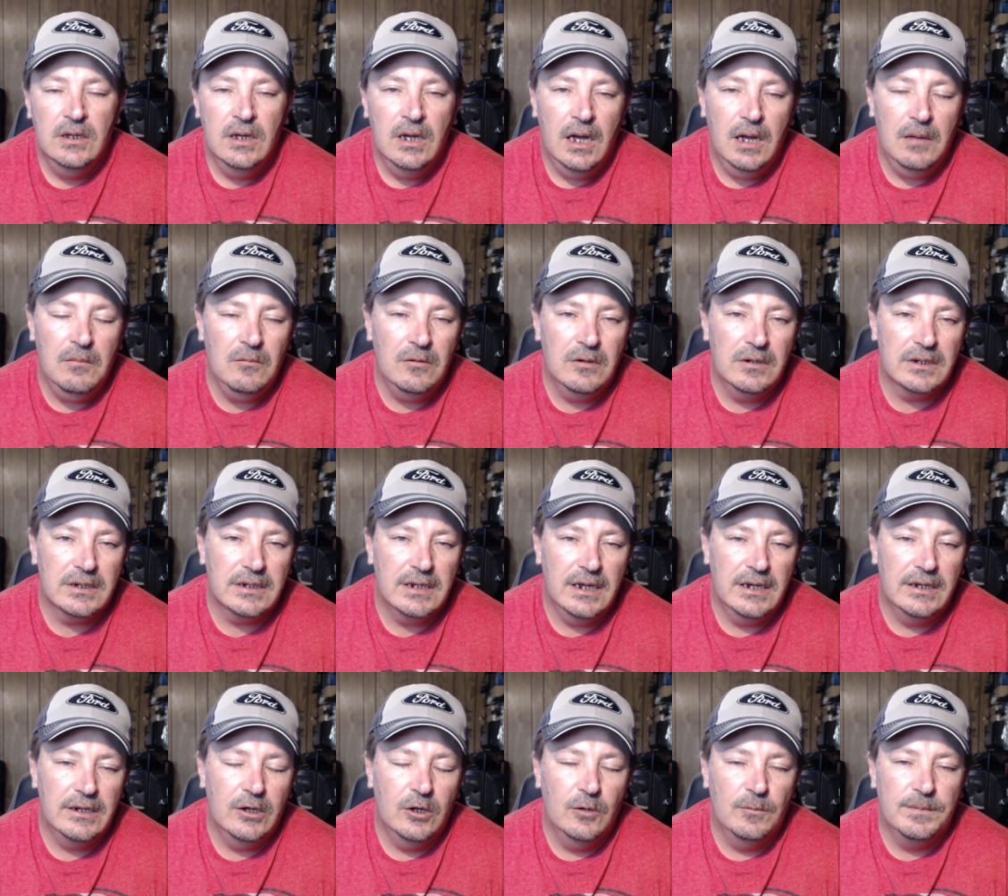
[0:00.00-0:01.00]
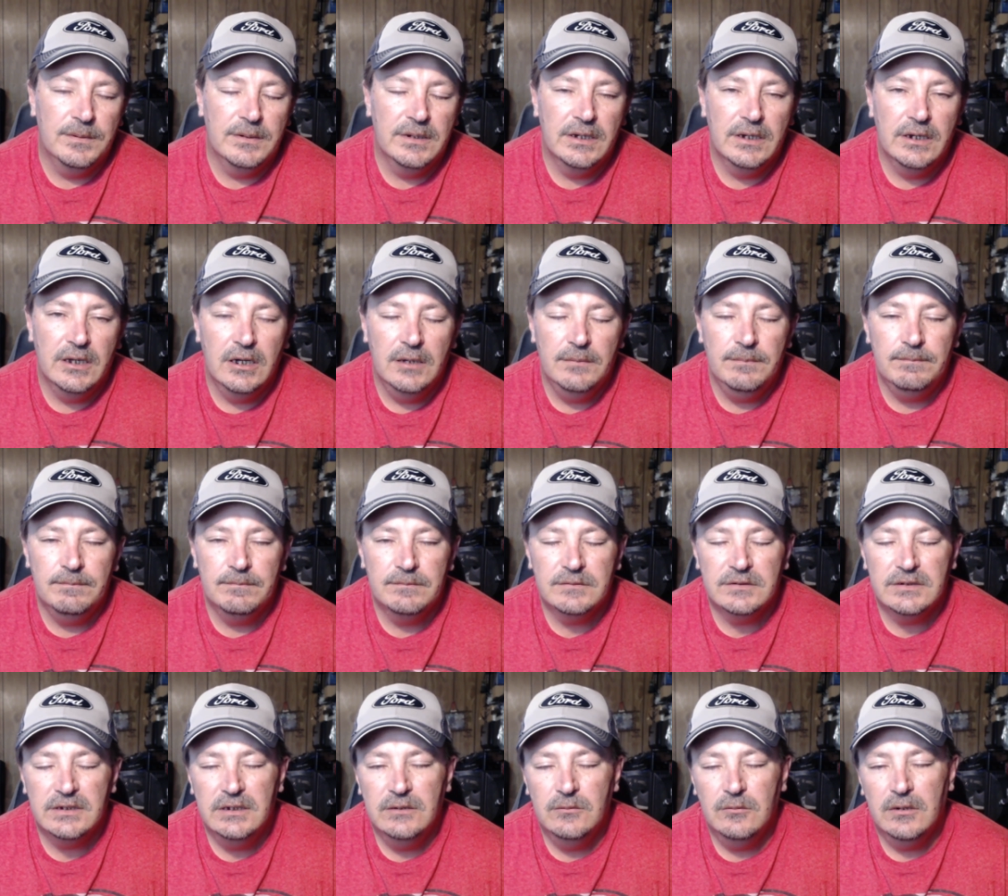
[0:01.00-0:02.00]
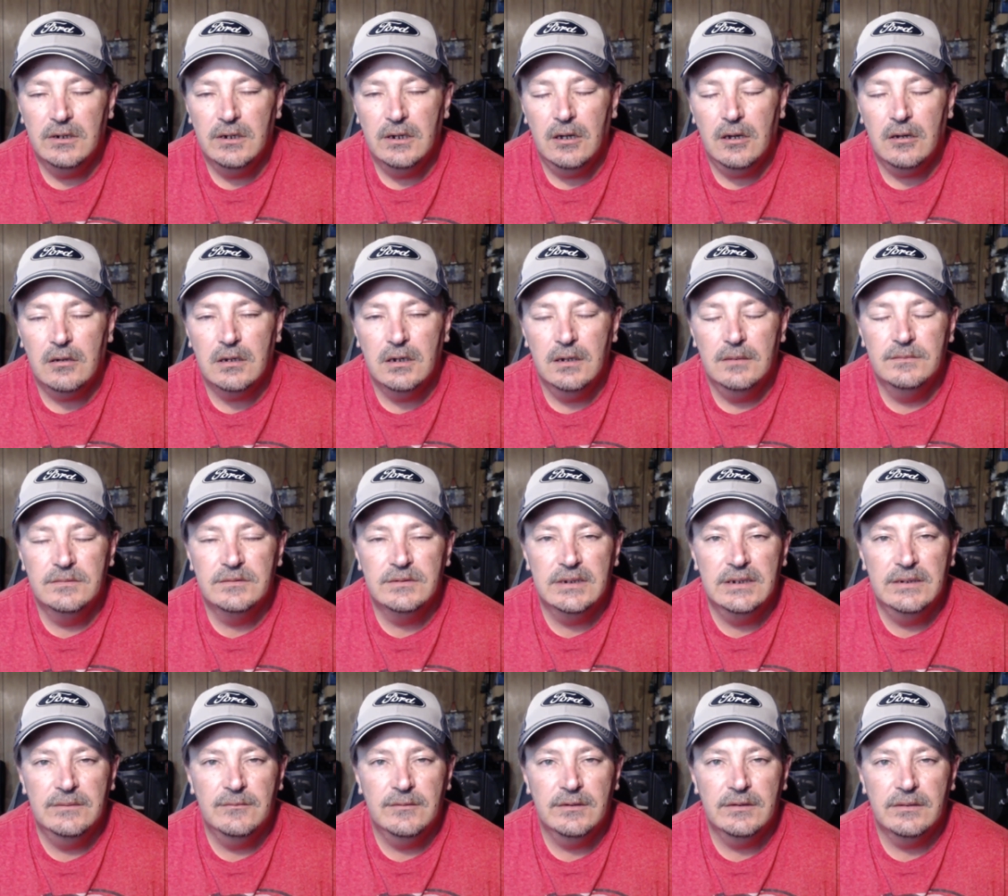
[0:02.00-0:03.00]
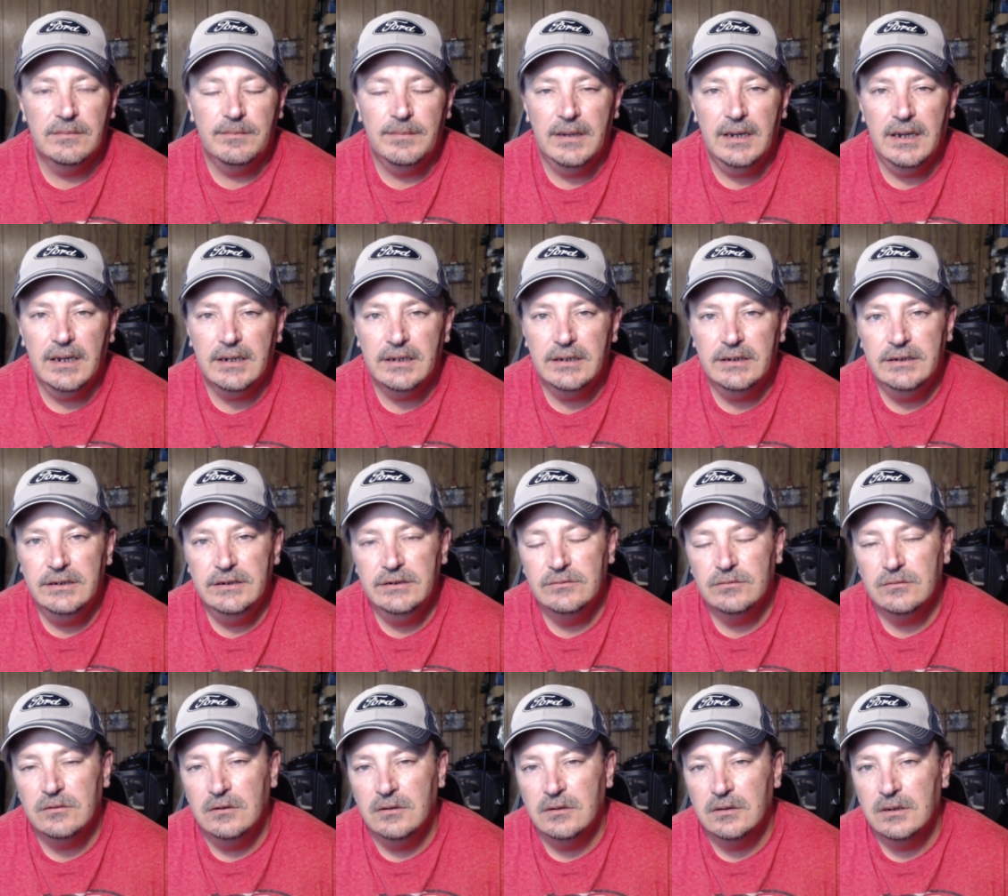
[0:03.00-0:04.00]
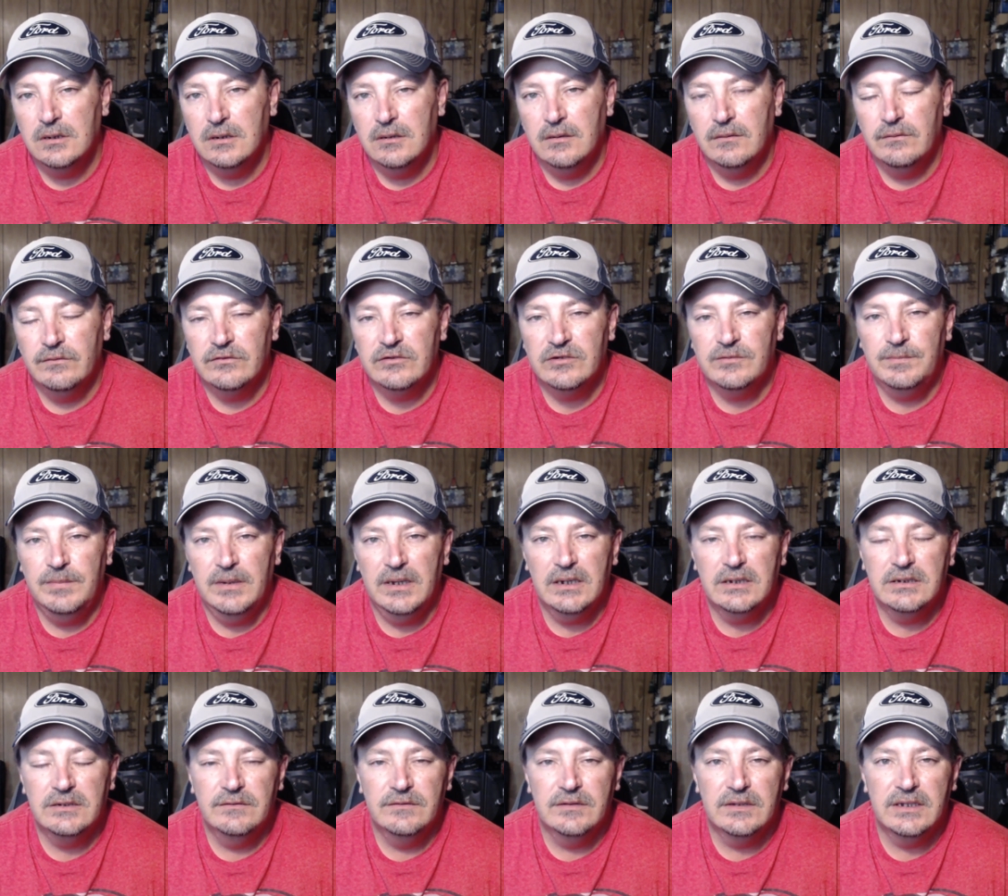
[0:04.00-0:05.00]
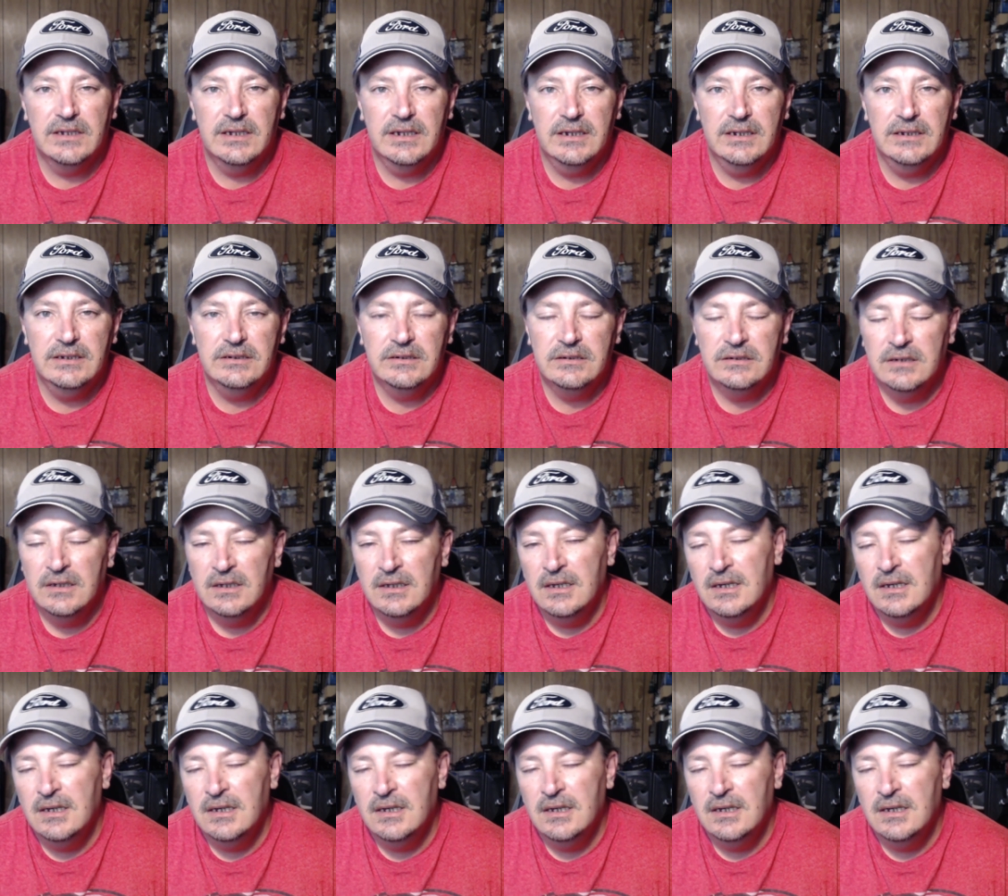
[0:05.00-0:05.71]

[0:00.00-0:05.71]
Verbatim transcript: I'm going to kind of open it up, see what all comes in with the package. We're going to go over the specs of the case.